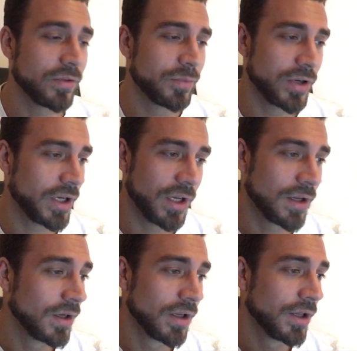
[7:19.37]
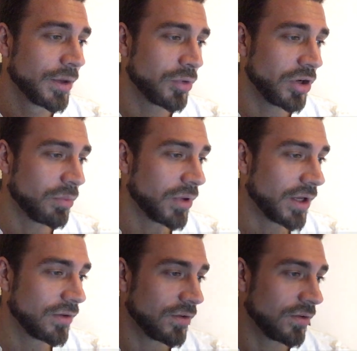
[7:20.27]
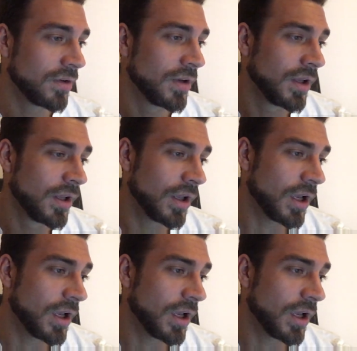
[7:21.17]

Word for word: I thought was pretty, pretty bad too.